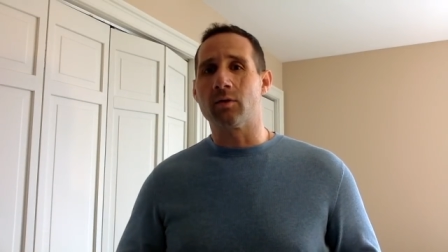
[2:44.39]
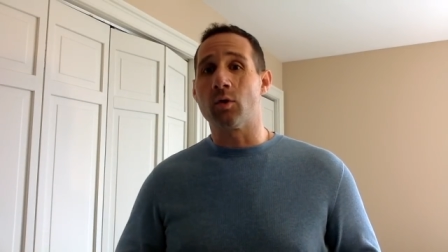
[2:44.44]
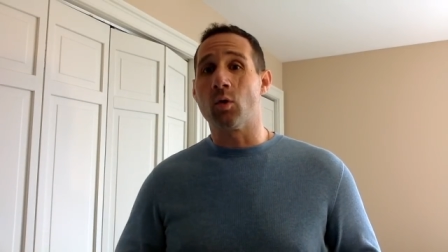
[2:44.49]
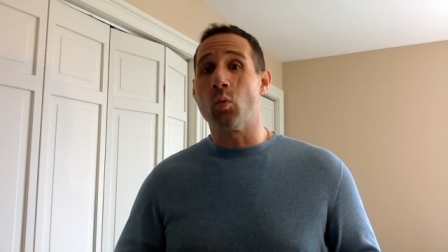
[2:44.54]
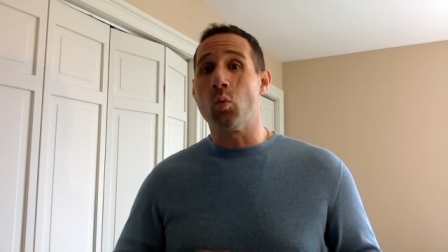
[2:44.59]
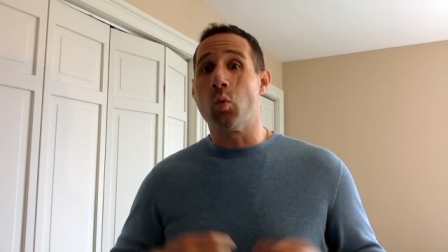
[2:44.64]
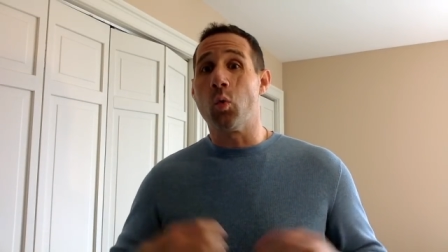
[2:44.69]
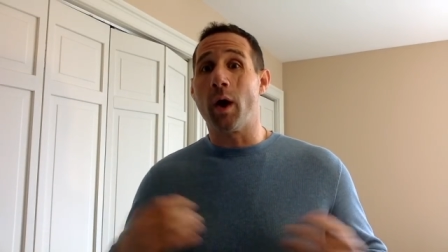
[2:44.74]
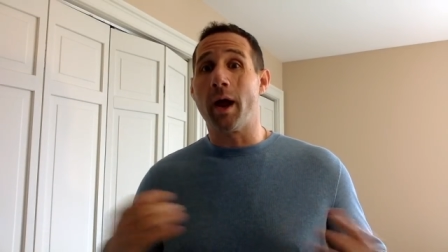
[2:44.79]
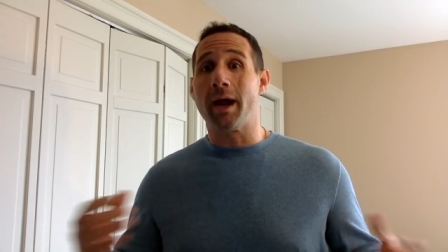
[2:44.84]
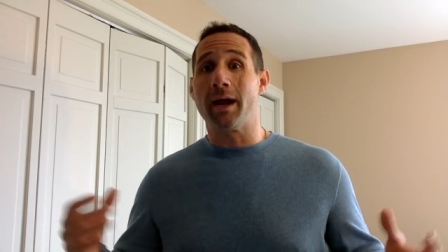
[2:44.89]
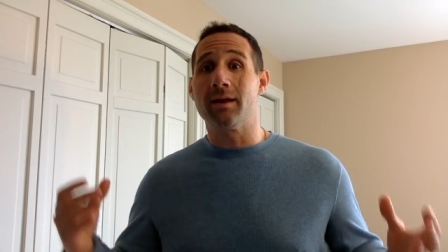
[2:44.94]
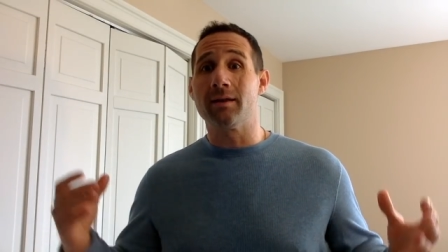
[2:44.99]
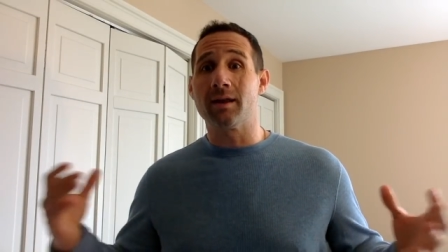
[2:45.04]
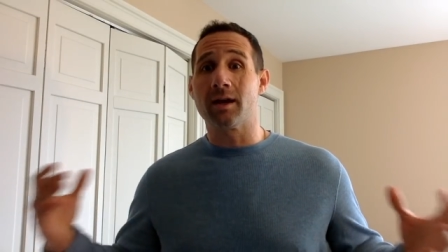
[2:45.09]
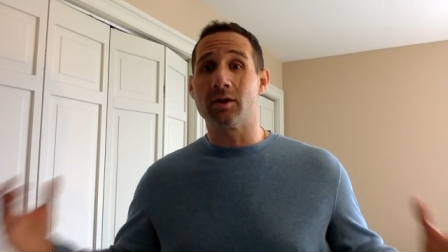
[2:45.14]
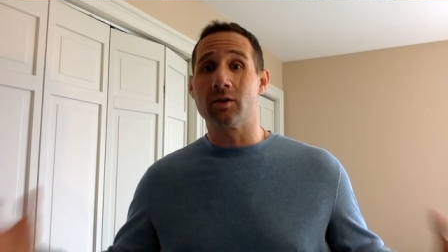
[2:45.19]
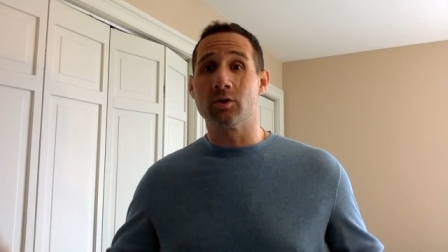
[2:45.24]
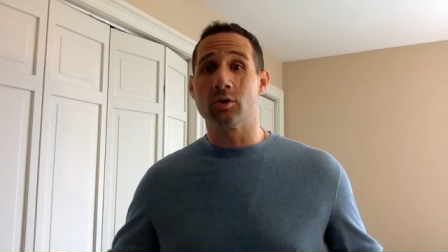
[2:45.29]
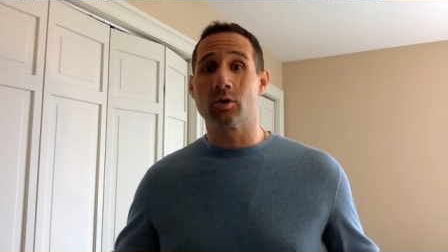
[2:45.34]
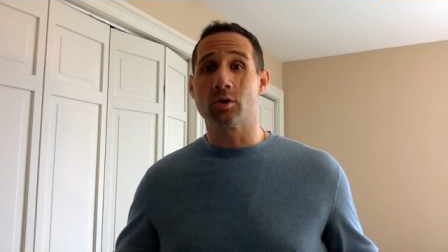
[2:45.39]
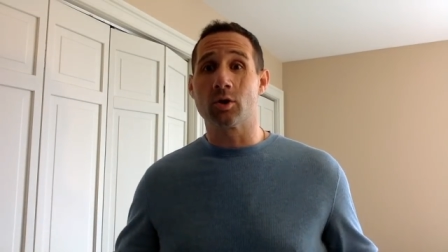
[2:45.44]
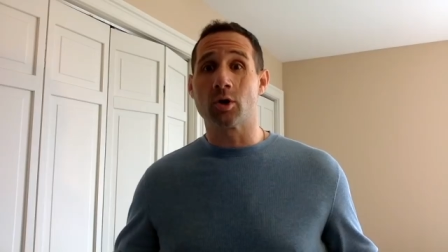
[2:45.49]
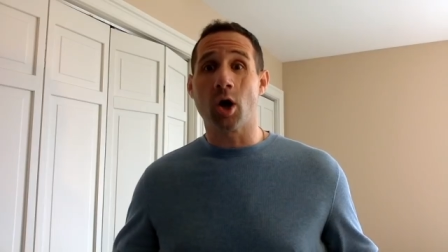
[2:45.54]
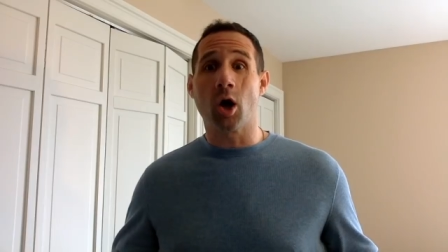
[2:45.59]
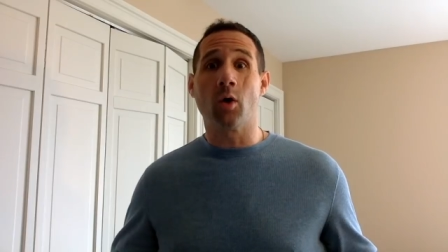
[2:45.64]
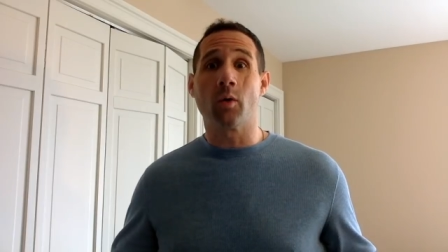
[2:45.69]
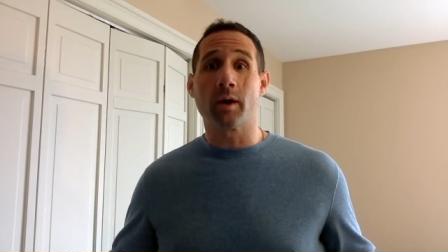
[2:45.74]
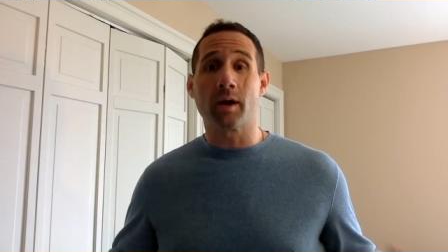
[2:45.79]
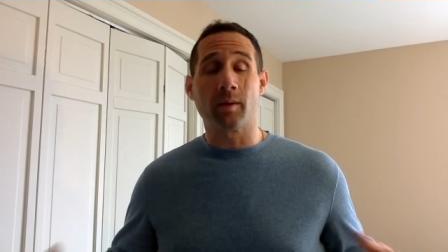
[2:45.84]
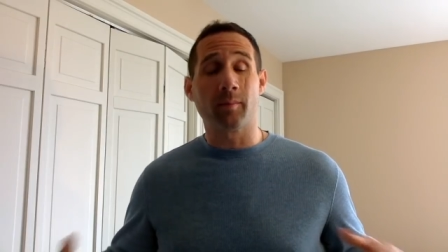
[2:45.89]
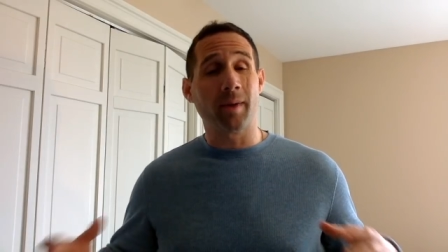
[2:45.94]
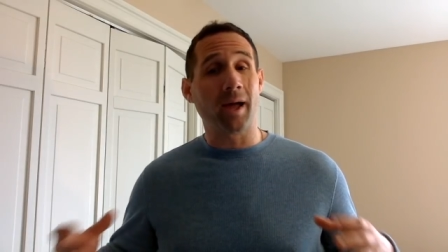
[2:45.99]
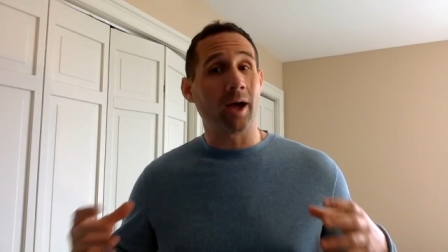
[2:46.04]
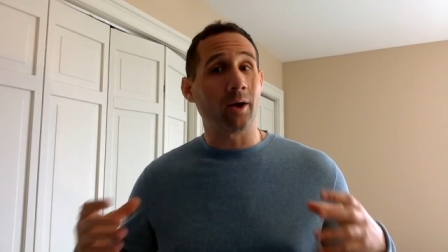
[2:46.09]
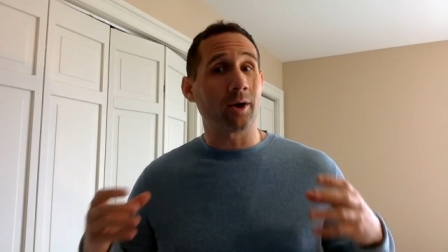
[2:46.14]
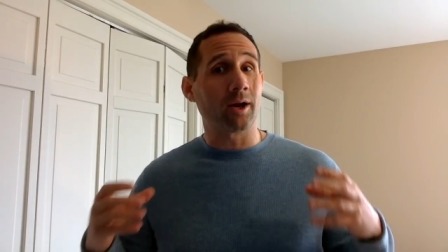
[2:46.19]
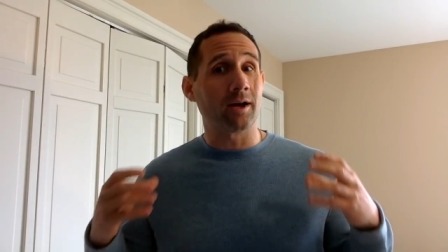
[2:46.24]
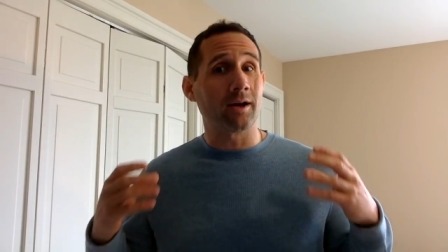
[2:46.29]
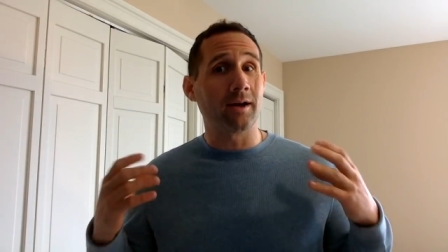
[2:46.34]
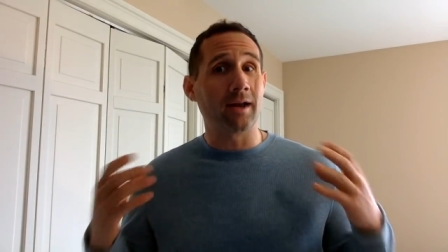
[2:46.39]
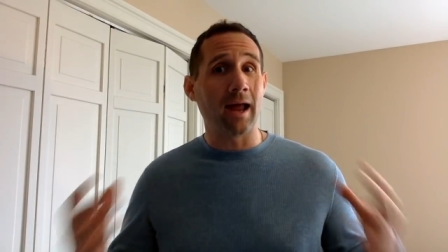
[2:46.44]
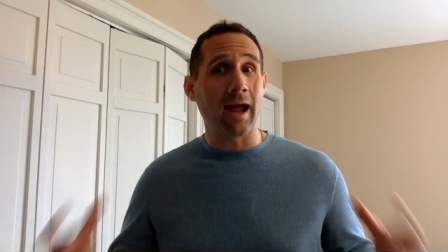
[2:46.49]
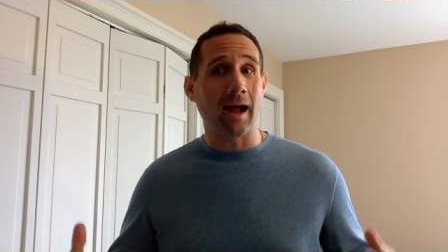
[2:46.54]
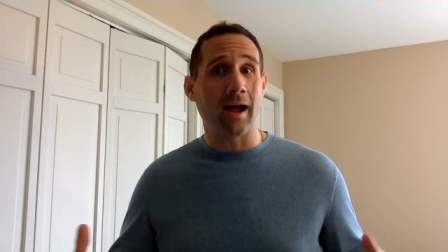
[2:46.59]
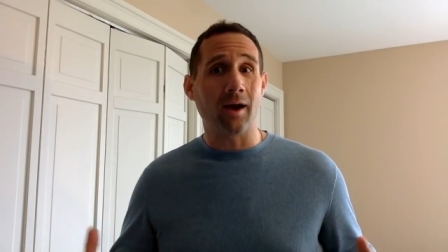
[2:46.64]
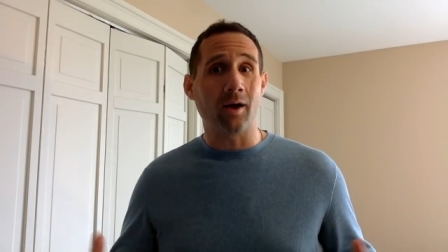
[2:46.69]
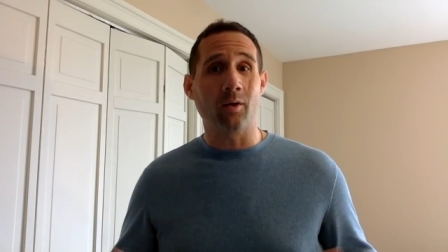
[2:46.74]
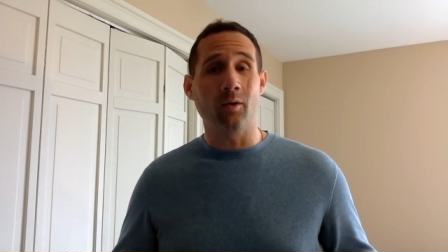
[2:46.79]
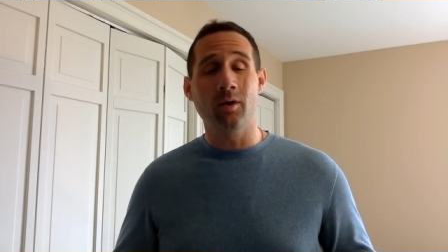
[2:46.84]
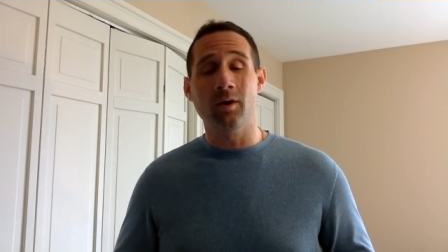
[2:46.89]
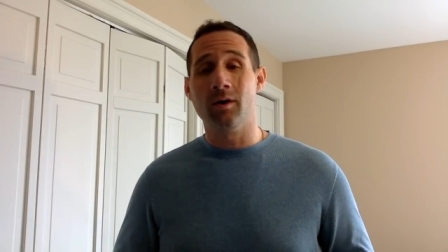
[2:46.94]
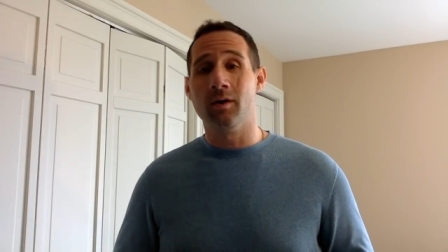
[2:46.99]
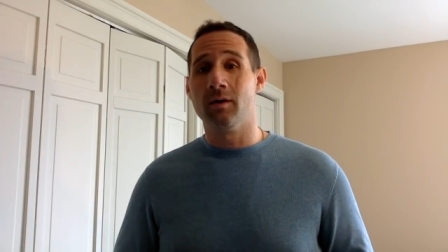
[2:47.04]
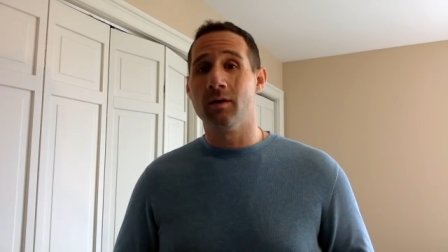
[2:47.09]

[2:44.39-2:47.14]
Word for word: the way that you're going about it now,